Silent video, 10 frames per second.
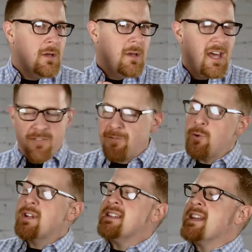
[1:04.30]
had a
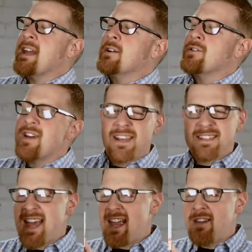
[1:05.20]
food container that
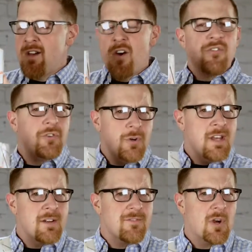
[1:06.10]
has had food
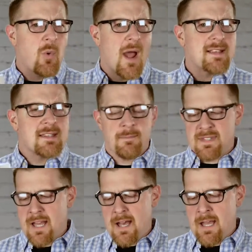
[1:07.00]
in it for quite some
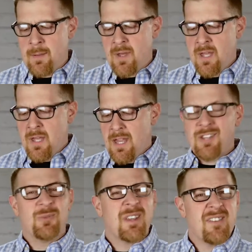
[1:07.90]
time
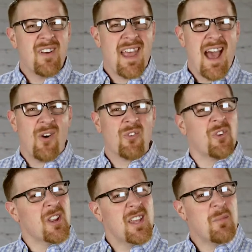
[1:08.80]
and you leave it out,
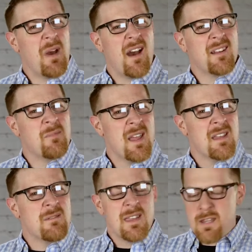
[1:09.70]
forget about it
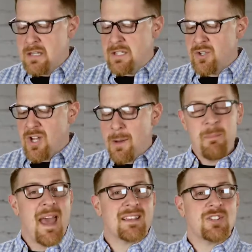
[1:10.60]
maybe, and then you come
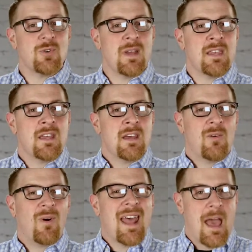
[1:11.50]
back to it?
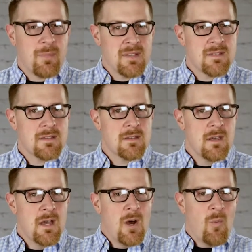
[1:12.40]
What happens?
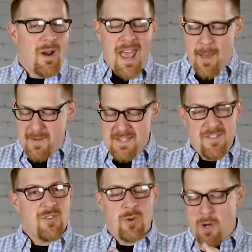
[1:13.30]
What happens
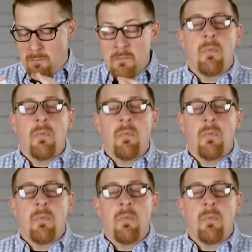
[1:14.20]
if you go,